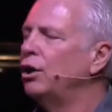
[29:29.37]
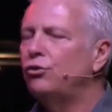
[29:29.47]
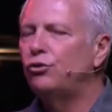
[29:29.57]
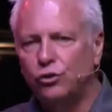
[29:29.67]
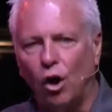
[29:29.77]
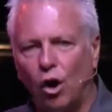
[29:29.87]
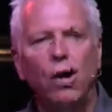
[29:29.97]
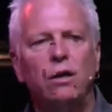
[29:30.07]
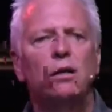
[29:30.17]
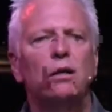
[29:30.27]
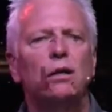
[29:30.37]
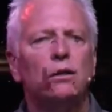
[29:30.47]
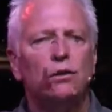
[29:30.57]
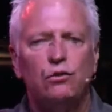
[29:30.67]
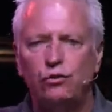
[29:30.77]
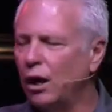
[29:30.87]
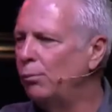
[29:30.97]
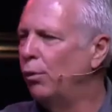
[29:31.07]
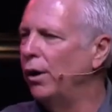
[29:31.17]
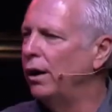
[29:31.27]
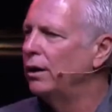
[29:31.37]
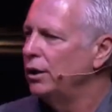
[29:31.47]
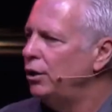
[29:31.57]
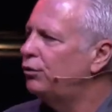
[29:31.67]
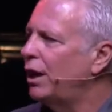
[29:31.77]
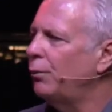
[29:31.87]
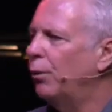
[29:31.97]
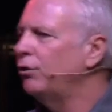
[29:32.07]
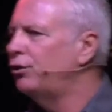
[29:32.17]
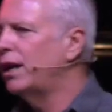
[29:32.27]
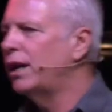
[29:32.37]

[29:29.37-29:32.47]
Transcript: Start somewhere. You say, Where should I